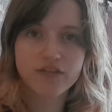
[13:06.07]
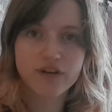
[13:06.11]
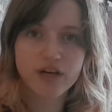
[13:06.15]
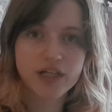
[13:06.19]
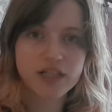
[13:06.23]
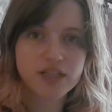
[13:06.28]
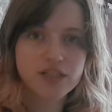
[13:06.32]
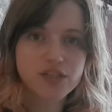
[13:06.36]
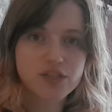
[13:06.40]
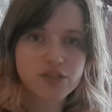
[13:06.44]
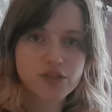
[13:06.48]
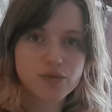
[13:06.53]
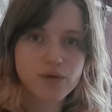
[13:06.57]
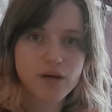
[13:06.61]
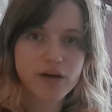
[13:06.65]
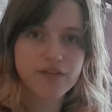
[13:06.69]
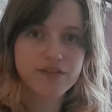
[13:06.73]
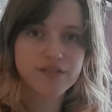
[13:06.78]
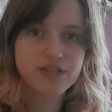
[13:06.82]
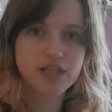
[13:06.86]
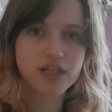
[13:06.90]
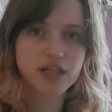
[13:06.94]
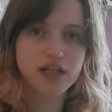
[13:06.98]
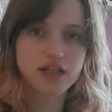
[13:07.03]
I undo what I've
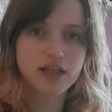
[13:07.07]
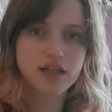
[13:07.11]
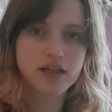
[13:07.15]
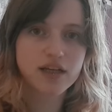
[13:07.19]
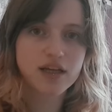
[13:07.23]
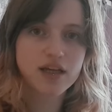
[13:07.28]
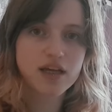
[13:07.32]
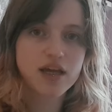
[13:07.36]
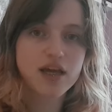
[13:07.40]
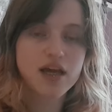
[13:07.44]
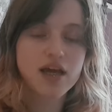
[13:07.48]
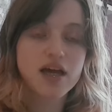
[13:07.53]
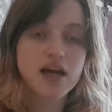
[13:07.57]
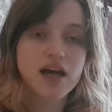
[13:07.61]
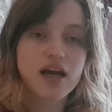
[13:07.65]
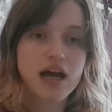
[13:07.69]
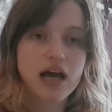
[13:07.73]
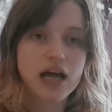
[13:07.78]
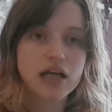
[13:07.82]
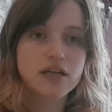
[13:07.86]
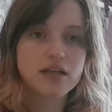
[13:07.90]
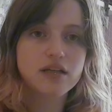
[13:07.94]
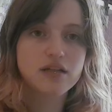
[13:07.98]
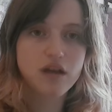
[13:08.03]
done,
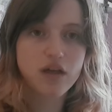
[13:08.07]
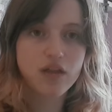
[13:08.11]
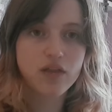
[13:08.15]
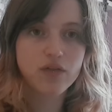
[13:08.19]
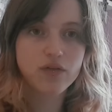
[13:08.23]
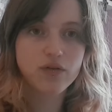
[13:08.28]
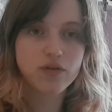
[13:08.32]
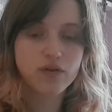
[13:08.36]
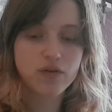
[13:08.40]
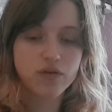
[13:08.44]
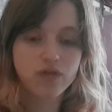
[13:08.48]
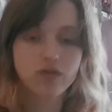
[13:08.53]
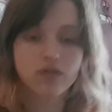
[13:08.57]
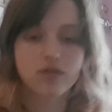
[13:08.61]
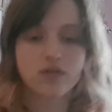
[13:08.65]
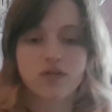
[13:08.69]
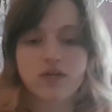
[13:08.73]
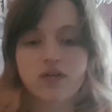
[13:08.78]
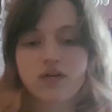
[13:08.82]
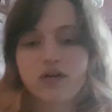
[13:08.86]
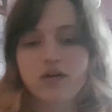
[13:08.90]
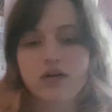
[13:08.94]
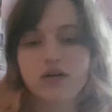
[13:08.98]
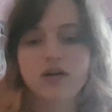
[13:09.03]
add another
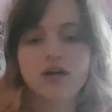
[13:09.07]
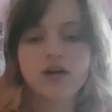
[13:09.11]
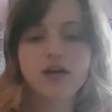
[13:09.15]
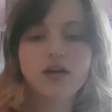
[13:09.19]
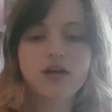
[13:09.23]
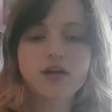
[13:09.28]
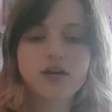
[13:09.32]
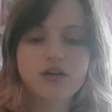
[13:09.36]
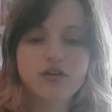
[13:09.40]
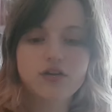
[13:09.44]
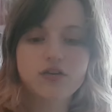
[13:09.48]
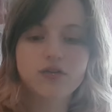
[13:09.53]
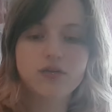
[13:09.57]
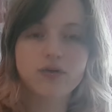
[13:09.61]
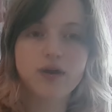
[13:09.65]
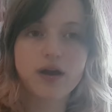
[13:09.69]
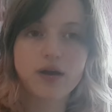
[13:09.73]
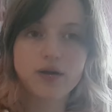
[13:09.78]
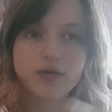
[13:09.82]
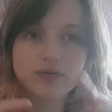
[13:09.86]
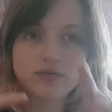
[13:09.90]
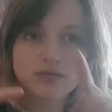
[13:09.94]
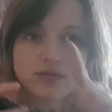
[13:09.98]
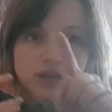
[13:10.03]

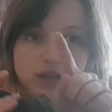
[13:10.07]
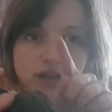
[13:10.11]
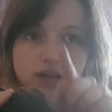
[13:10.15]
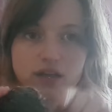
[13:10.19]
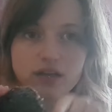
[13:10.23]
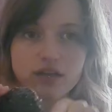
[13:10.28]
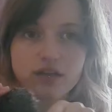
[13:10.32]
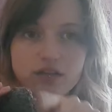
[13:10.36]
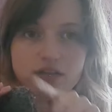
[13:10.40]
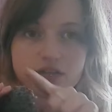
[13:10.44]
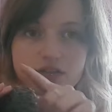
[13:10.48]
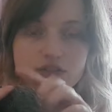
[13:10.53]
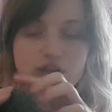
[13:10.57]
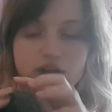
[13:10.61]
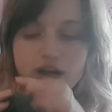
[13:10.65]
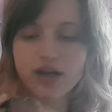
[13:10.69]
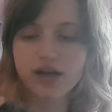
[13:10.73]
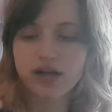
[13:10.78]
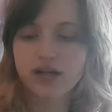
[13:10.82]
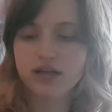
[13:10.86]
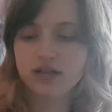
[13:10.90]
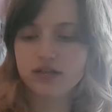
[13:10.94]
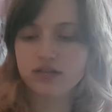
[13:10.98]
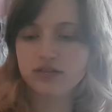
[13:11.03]
crown, like another
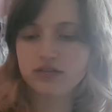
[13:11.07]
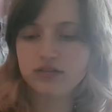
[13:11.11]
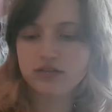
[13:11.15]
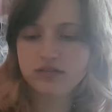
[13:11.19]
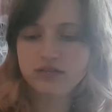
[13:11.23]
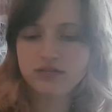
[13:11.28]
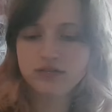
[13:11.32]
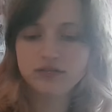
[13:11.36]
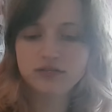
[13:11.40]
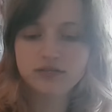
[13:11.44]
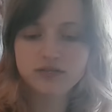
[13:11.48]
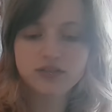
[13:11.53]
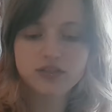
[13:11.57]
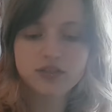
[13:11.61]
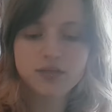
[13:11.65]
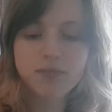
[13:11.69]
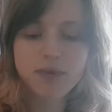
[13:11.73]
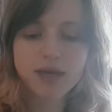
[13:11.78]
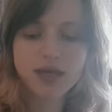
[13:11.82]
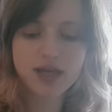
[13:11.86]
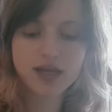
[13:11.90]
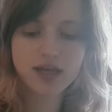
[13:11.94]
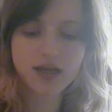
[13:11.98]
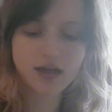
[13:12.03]
triangle, to
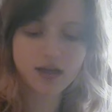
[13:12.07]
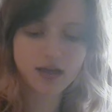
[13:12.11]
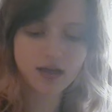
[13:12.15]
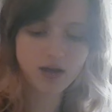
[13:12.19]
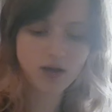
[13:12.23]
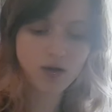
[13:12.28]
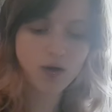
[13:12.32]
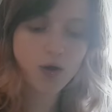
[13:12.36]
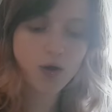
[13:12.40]
make it